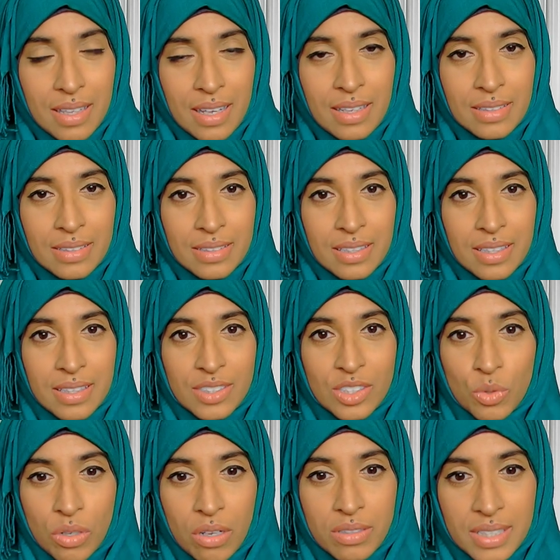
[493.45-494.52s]
that
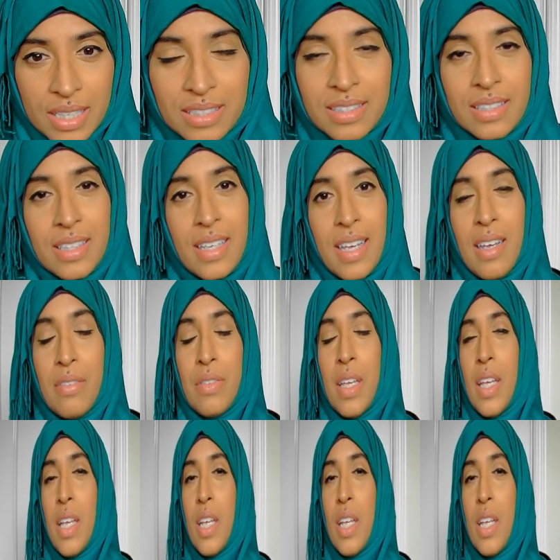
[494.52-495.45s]
so-called test that they have.